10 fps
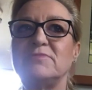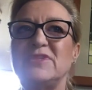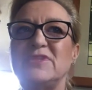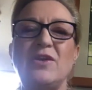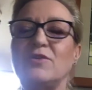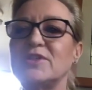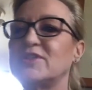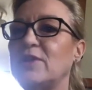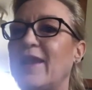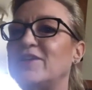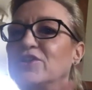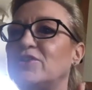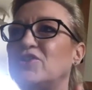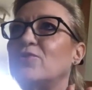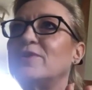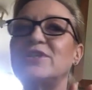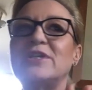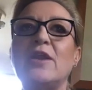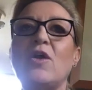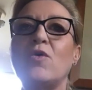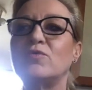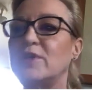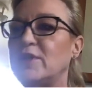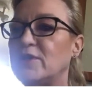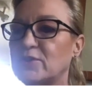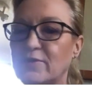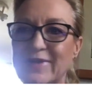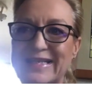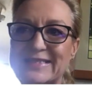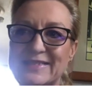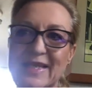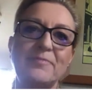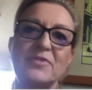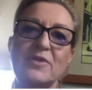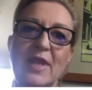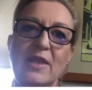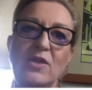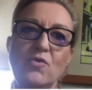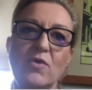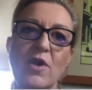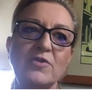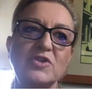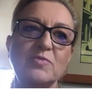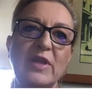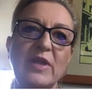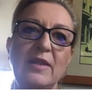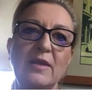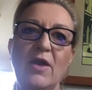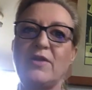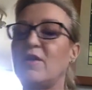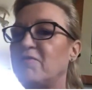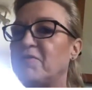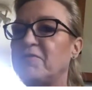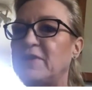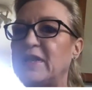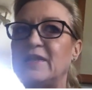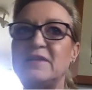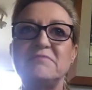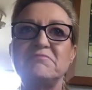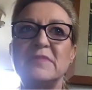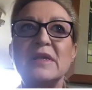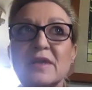just as you do as you get older, you sort of accept that you're going to be, I don't know, 15,